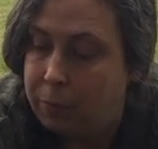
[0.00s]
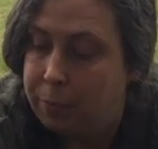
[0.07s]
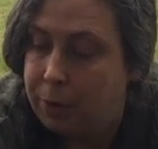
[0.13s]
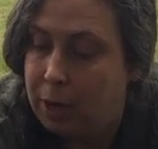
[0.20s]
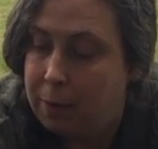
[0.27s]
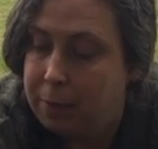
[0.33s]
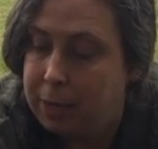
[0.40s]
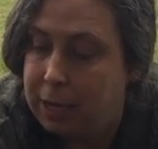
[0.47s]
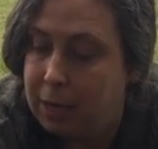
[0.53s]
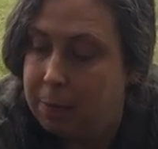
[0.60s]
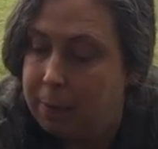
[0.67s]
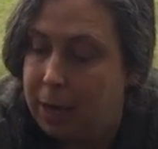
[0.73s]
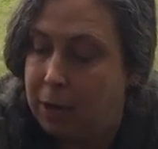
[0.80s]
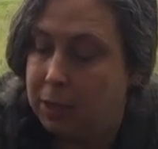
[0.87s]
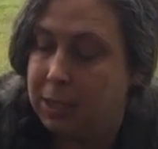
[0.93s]
Probably get
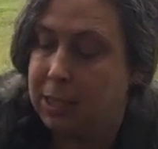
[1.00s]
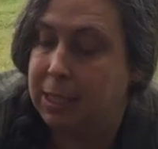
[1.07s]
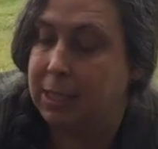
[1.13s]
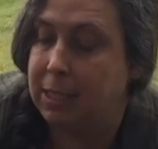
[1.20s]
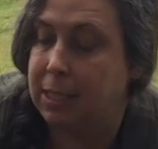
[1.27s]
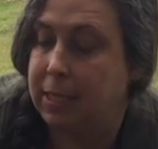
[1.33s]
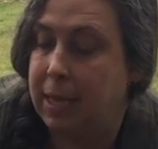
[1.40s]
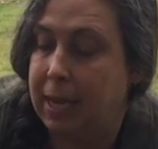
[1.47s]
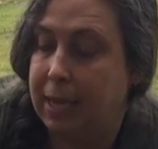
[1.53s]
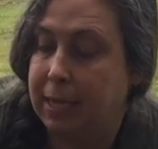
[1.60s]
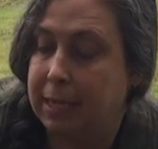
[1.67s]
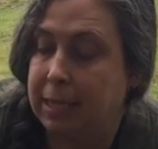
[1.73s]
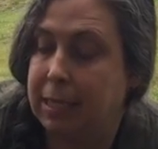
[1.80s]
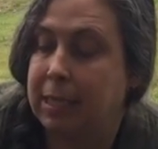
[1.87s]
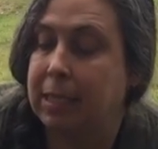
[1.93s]
about
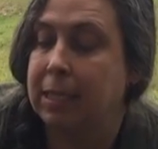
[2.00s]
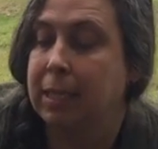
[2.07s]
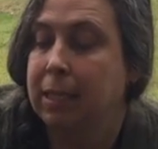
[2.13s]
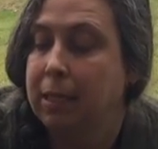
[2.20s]
6